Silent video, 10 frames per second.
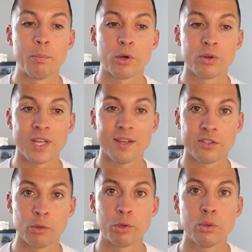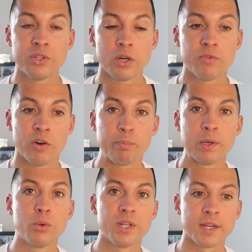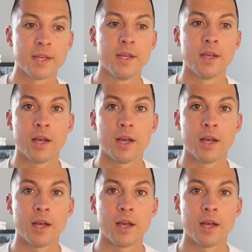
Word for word: Because that's the beauty of, of building